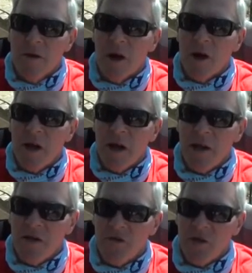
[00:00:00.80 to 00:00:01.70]

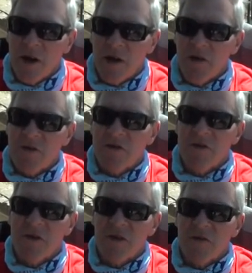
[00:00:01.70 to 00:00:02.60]
Arcadian Trails
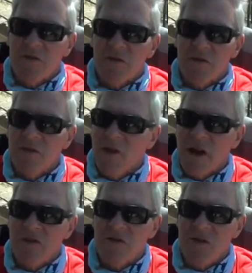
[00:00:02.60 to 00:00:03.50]
does a
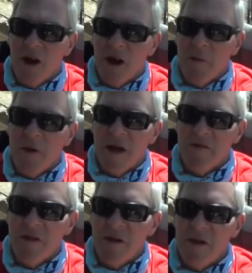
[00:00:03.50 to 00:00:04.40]
first-class job.
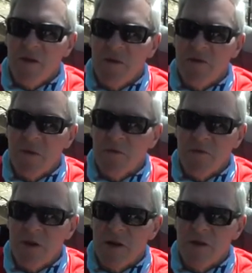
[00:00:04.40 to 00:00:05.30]
Everything that
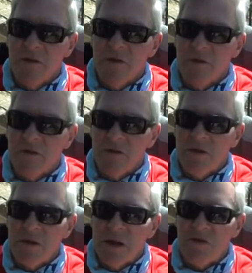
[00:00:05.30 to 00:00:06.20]
we've been
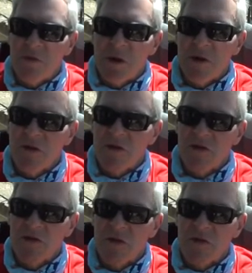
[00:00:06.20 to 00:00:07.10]
experiencing
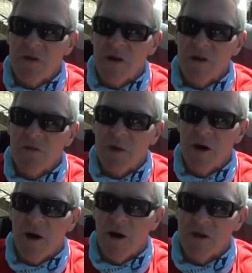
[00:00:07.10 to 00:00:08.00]
so far has been
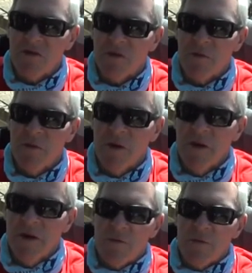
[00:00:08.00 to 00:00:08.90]
awesome.
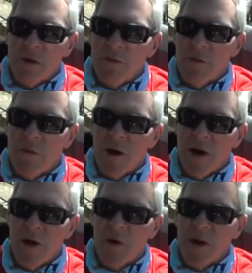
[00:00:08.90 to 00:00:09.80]
People
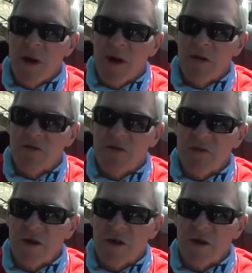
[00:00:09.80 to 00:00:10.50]
monitoring us.